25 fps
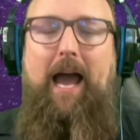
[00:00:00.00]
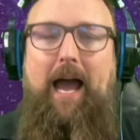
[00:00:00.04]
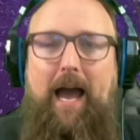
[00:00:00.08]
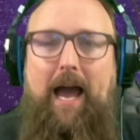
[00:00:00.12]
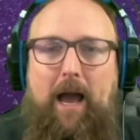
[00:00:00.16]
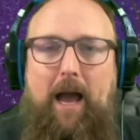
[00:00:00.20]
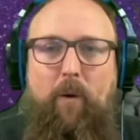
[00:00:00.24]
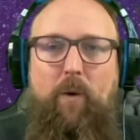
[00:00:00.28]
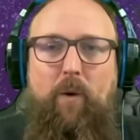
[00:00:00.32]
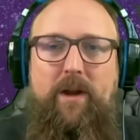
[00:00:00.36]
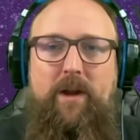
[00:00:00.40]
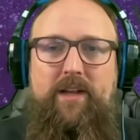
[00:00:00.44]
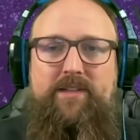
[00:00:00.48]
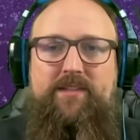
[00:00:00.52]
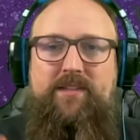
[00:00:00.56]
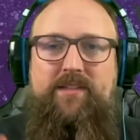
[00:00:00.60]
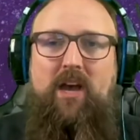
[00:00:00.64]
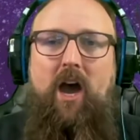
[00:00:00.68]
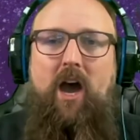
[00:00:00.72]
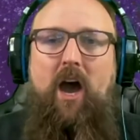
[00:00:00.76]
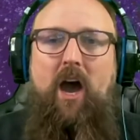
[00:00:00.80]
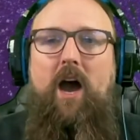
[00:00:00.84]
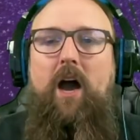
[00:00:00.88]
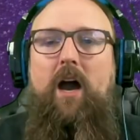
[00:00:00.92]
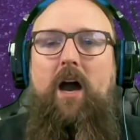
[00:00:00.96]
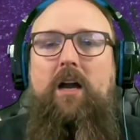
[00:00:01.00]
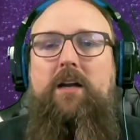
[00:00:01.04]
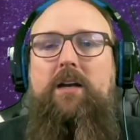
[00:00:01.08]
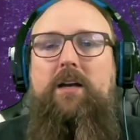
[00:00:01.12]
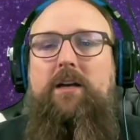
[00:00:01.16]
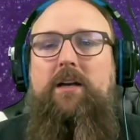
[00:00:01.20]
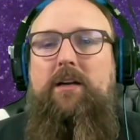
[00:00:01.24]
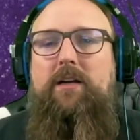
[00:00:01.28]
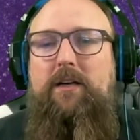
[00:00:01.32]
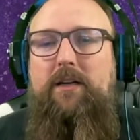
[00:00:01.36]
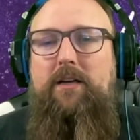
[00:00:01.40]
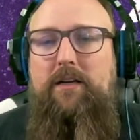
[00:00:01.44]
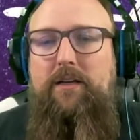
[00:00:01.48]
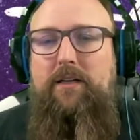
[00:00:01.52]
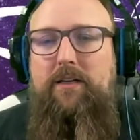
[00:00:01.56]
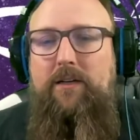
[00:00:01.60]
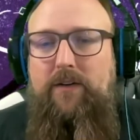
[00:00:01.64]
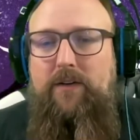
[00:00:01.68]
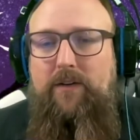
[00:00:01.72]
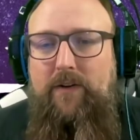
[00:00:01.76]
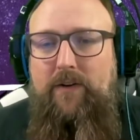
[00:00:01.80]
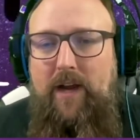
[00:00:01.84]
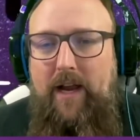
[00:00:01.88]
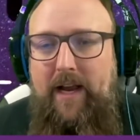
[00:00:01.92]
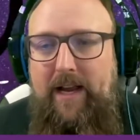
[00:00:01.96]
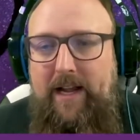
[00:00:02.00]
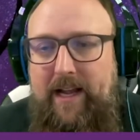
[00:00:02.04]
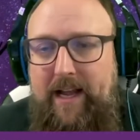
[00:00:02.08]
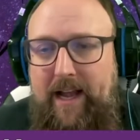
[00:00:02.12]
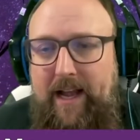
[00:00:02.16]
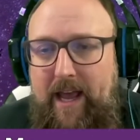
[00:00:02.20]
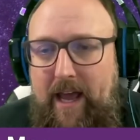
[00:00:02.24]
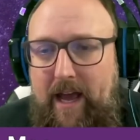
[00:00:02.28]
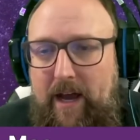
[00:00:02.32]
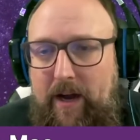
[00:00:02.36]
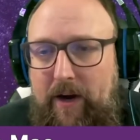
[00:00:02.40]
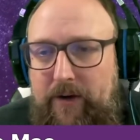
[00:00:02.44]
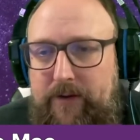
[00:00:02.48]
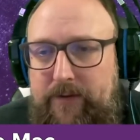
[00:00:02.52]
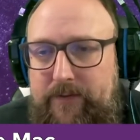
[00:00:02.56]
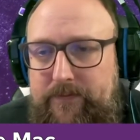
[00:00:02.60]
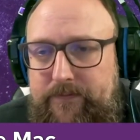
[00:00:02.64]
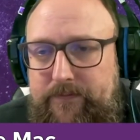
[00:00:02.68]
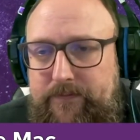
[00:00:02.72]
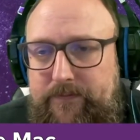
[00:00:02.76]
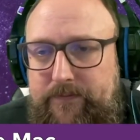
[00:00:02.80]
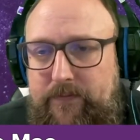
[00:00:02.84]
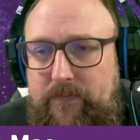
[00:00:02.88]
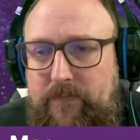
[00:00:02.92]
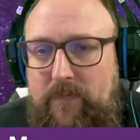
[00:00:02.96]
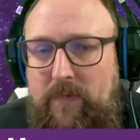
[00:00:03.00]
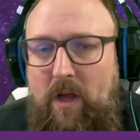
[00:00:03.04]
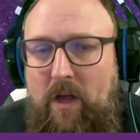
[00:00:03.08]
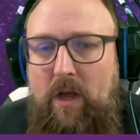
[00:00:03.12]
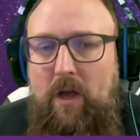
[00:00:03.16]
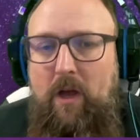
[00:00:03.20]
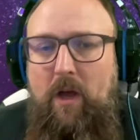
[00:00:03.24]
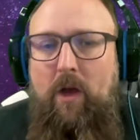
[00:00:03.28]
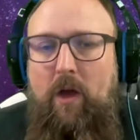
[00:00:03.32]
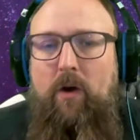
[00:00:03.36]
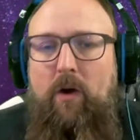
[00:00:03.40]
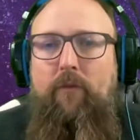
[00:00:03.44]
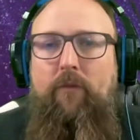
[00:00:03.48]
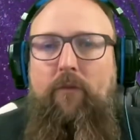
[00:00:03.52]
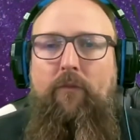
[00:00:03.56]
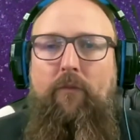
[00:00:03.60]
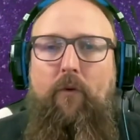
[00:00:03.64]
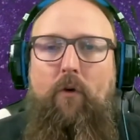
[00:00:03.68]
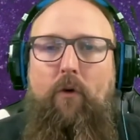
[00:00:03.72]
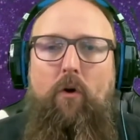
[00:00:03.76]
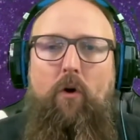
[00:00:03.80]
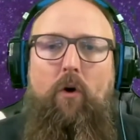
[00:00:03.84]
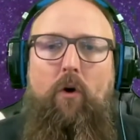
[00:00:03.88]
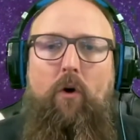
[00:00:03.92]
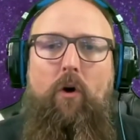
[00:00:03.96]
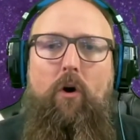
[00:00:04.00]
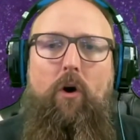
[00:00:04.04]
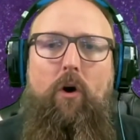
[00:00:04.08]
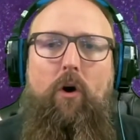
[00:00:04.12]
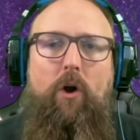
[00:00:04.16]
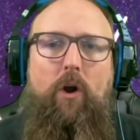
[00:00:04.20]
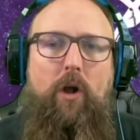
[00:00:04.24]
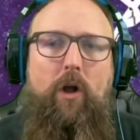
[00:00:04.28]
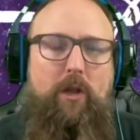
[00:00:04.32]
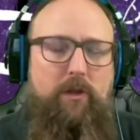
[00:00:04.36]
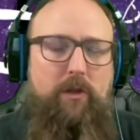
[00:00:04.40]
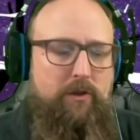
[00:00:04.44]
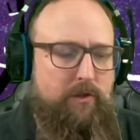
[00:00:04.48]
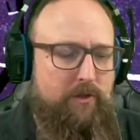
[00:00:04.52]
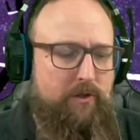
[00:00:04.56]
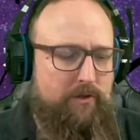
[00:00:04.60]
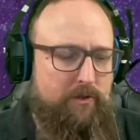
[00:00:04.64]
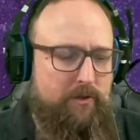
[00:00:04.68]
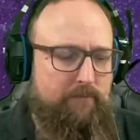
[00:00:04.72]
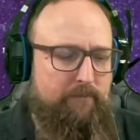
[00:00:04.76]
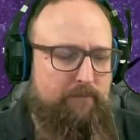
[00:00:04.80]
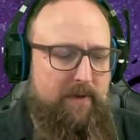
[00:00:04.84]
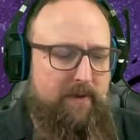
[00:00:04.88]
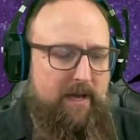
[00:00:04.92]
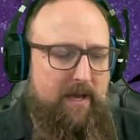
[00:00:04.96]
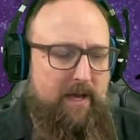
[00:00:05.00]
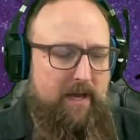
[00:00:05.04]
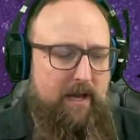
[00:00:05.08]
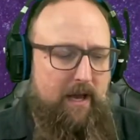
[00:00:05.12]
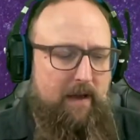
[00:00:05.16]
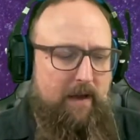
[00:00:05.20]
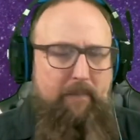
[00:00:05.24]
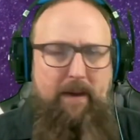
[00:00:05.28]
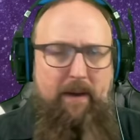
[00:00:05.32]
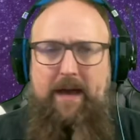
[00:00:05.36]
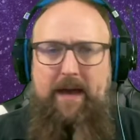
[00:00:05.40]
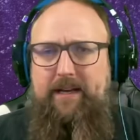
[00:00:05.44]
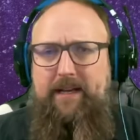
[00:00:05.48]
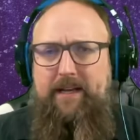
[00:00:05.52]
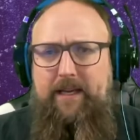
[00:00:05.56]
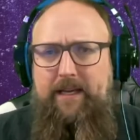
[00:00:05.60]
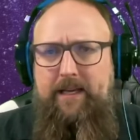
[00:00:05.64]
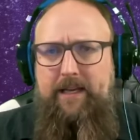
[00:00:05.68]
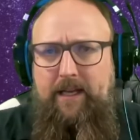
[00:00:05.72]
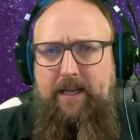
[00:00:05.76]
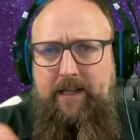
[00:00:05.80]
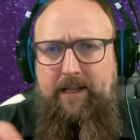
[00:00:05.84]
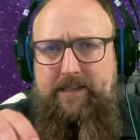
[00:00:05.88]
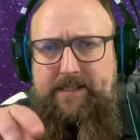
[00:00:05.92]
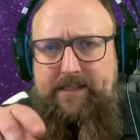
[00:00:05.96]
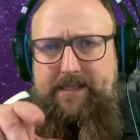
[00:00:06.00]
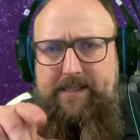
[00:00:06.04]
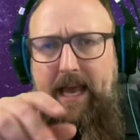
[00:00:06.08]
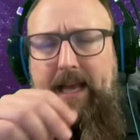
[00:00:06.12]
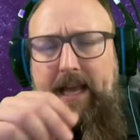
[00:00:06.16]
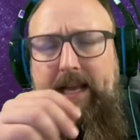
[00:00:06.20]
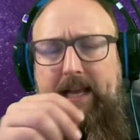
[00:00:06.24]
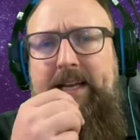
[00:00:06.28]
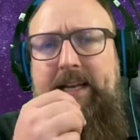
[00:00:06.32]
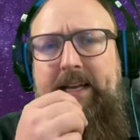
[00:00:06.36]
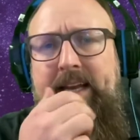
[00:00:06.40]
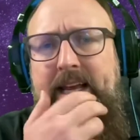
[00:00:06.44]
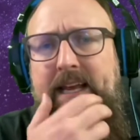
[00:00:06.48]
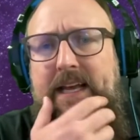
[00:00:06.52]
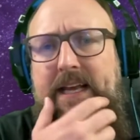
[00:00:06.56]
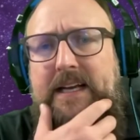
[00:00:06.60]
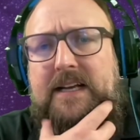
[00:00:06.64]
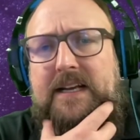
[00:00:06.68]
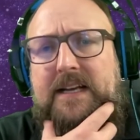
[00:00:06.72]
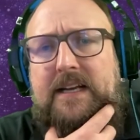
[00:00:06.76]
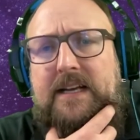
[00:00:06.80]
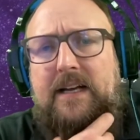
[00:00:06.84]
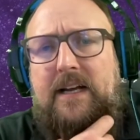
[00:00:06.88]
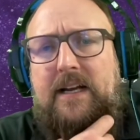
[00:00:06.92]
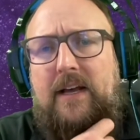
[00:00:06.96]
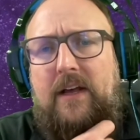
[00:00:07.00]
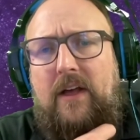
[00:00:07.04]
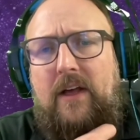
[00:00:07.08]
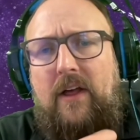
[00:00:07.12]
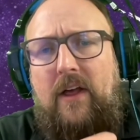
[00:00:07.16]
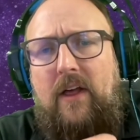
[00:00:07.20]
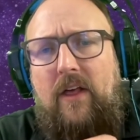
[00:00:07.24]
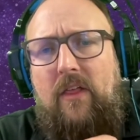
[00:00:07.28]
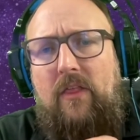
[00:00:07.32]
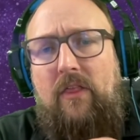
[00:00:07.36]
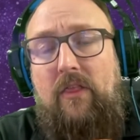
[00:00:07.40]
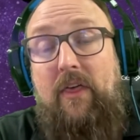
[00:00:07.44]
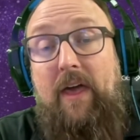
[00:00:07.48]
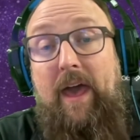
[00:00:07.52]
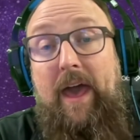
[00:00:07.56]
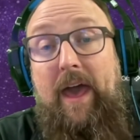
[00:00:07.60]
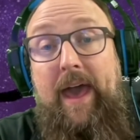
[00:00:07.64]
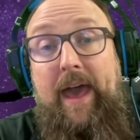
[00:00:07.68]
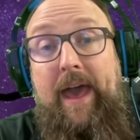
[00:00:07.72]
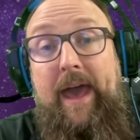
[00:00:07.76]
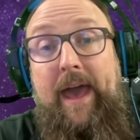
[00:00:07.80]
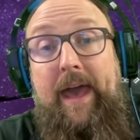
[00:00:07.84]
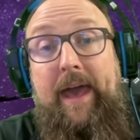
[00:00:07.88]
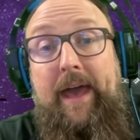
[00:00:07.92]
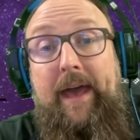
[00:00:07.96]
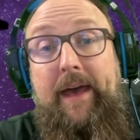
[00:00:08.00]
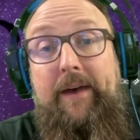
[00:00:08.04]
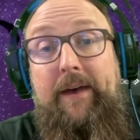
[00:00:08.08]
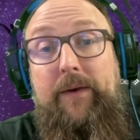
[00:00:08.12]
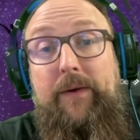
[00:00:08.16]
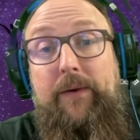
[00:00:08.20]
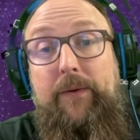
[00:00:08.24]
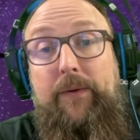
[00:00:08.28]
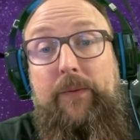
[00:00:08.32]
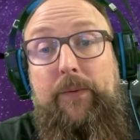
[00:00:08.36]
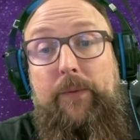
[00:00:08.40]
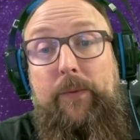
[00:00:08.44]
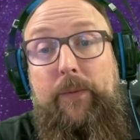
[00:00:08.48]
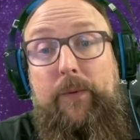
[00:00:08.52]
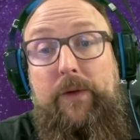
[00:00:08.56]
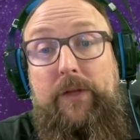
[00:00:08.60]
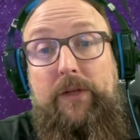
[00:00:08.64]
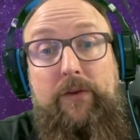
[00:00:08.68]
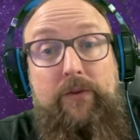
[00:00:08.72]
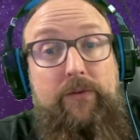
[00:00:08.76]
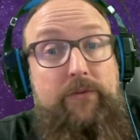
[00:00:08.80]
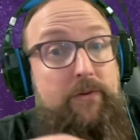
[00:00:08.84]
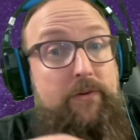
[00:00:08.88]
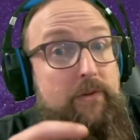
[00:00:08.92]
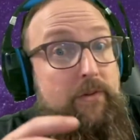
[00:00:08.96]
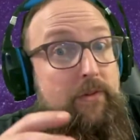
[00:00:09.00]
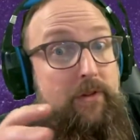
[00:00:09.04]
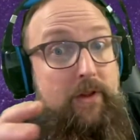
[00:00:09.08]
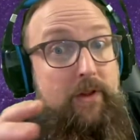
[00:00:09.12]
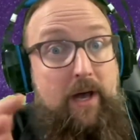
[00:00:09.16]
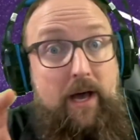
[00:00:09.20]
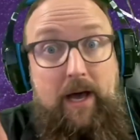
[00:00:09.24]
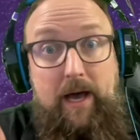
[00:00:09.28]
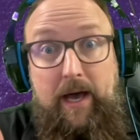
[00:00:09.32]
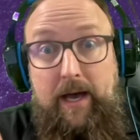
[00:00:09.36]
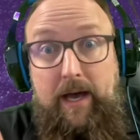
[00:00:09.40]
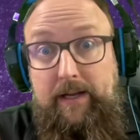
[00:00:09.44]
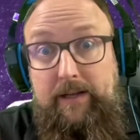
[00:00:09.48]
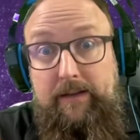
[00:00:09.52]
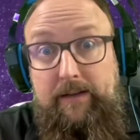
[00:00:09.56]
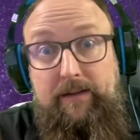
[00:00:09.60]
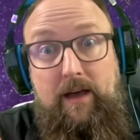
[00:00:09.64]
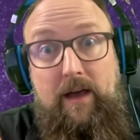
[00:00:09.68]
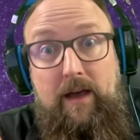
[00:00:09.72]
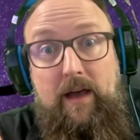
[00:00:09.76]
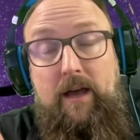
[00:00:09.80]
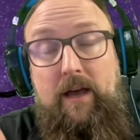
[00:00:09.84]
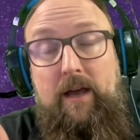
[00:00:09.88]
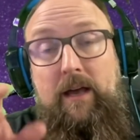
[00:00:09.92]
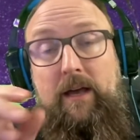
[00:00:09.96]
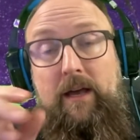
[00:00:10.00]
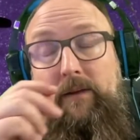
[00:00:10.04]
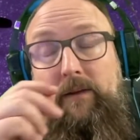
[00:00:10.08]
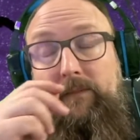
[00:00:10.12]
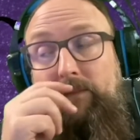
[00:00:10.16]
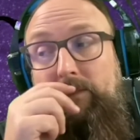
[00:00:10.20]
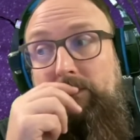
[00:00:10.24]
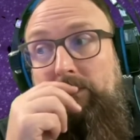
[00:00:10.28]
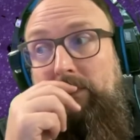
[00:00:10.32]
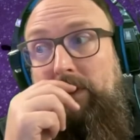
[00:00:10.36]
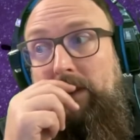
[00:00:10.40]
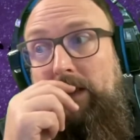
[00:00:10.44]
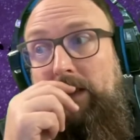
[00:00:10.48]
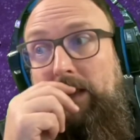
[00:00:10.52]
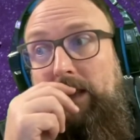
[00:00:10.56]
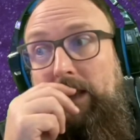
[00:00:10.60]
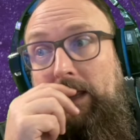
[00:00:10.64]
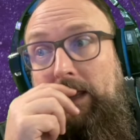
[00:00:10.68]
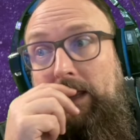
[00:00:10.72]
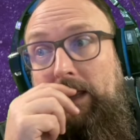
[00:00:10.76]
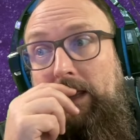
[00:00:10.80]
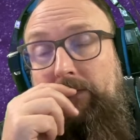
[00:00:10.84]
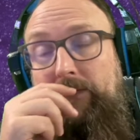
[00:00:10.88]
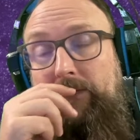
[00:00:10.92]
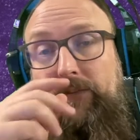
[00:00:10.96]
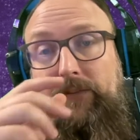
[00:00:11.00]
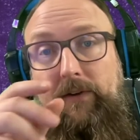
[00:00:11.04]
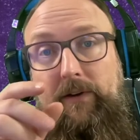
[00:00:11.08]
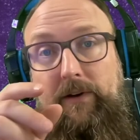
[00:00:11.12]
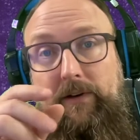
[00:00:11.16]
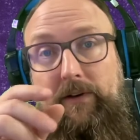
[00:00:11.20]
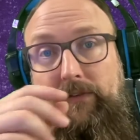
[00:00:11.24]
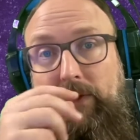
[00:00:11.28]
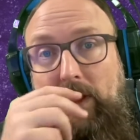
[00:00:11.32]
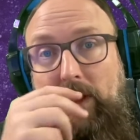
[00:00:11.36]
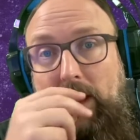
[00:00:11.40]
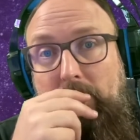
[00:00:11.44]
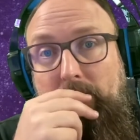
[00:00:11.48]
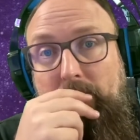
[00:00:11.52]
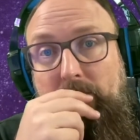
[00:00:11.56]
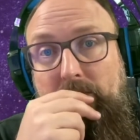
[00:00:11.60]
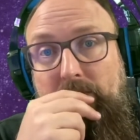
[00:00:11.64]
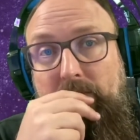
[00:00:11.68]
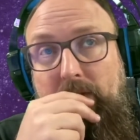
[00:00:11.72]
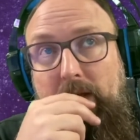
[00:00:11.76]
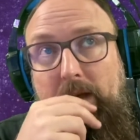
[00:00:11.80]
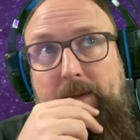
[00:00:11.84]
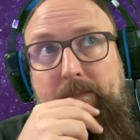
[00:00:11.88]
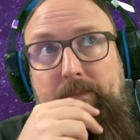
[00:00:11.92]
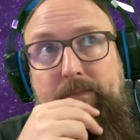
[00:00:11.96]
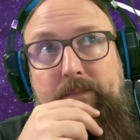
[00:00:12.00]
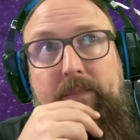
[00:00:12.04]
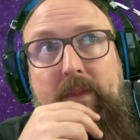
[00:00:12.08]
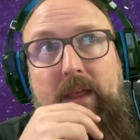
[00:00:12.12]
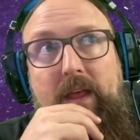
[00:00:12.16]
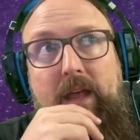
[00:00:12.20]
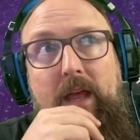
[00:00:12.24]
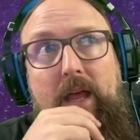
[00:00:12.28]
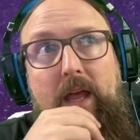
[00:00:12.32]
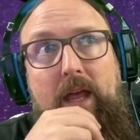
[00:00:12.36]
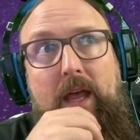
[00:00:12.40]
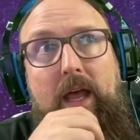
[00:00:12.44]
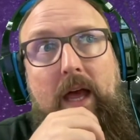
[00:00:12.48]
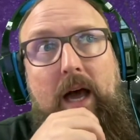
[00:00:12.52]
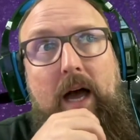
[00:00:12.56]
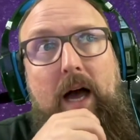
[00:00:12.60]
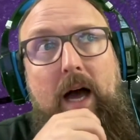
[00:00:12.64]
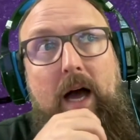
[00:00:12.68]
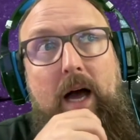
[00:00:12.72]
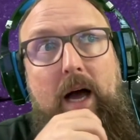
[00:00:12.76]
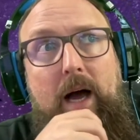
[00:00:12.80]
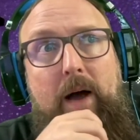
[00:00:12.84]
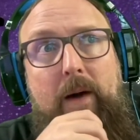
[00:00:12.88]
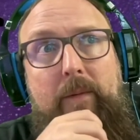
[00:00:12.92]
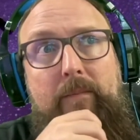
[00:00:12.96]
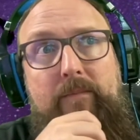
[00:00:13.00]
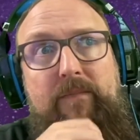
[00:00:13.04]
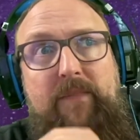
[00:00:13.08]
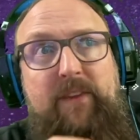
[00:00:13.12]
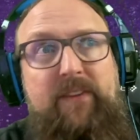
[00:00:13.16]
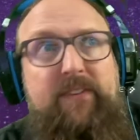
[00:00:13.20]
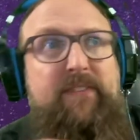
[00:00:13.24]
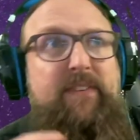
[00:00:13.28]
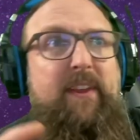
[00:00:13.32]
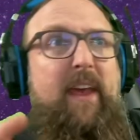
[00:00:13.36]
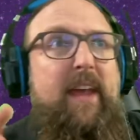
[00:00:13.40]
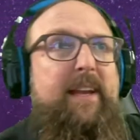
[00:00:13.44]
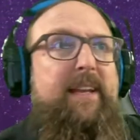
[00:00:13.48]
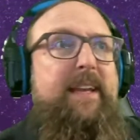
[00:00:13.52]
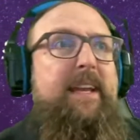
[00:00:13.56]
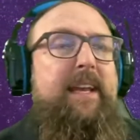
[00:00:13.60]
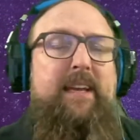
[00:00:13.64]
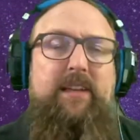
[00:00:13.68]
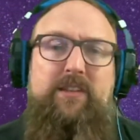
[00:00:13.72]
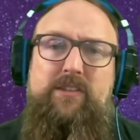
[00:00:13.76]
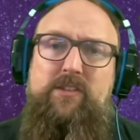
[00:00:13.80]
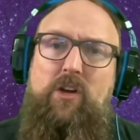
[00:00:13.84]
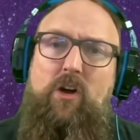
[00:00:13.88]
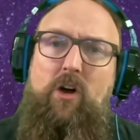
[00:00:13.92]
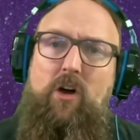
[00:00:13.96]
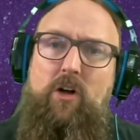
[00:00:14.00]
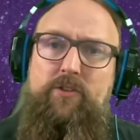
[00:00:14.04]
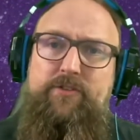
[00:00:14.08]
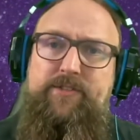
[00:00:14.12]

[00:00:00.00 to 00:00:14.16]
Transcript: want to talk right now for a little bit about a technique that we use a lot of time in serious game design. This technique is called